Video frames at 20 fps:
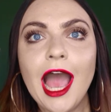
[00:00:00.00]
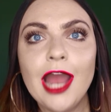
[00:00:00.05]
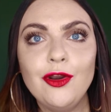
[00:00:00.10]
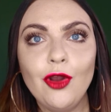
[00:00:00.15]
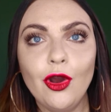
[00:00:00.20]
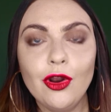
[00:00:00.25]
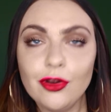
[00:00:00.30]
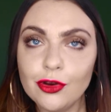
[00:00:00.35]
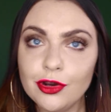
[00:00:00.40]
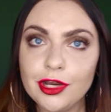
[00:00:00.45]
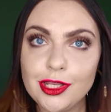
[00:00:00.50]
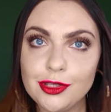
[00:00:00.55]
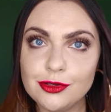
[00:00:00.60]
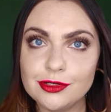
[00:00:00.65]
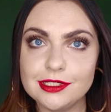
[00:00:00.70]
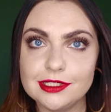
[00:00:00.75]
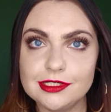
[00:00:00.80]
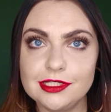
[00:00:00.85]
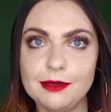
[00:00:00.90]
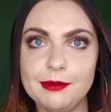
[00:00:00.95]
I not only
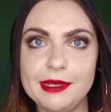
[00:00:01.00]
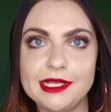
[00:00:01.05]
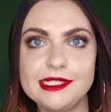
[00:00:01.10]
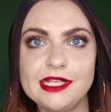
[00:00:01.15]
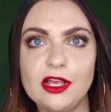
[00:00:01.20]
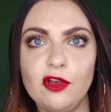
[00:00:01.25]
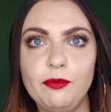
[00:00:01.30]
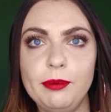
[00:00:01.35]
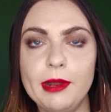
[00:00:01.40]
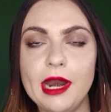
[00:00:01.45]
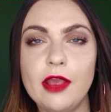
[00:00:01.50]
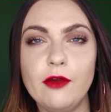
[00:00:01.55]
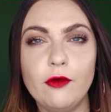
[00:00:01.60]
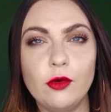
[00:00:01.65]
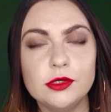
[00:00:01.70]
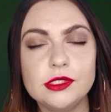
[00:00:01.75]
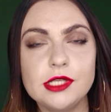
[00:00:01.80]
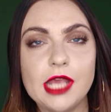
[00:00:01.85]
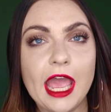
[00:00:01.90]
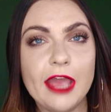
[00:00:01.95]
use this on myself, but
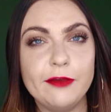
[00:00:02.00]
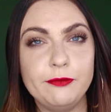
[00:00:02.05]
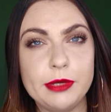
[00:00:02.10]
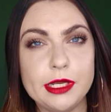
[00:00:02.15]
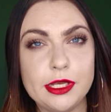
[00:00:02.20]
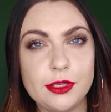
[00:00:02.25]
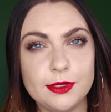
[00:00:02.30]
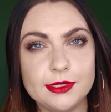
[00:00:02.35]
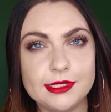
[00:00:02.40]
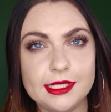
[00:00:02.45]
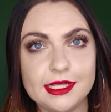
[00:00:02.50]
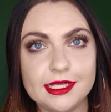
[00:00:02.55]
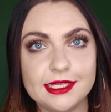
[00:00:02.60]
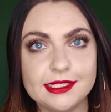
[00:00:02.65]
I also have been using